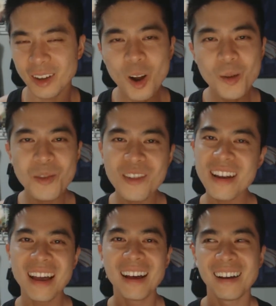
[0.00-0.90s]
go
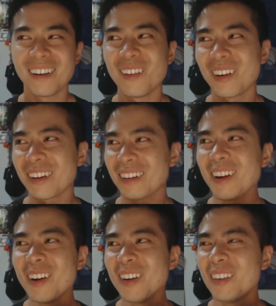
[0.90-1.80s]
Maria, or
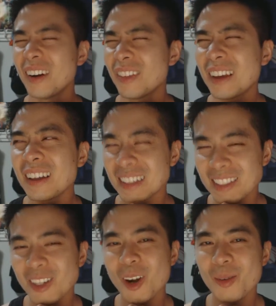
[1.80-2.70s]
go, I think I
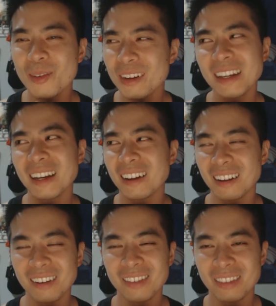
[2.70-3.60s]
said go
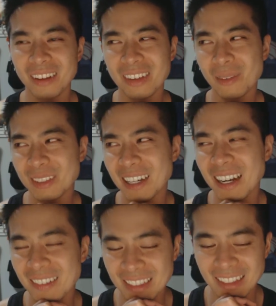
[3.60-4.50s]
Maria a couple
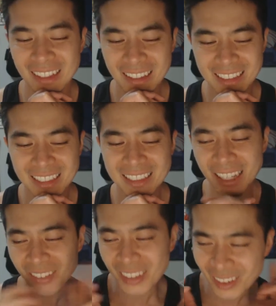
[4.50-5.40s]
times. So she
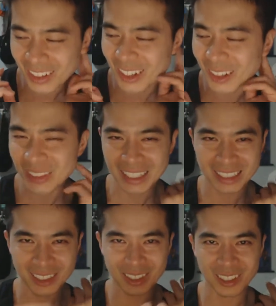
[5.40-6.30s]
definitely would have heard me
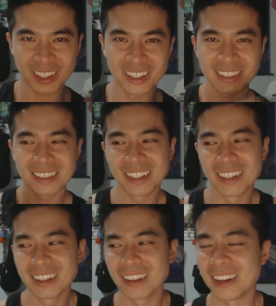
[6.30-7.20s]
because she was so close.
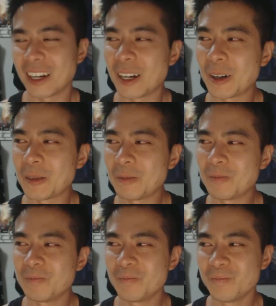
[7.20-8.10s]

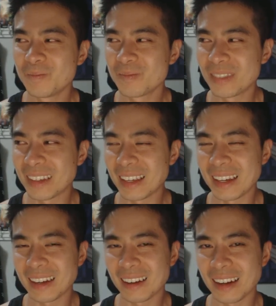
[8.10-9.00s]
But
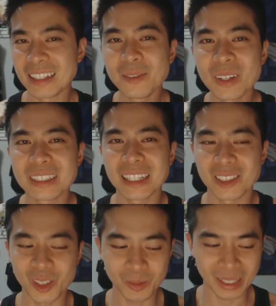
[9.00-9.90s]
yeah, I didn't want to say
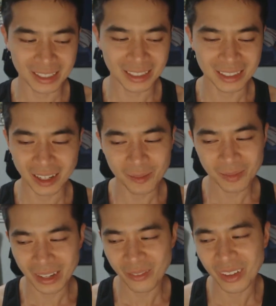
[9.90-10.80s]
it too much because
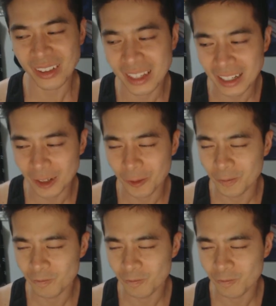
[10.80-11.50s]
I felt like,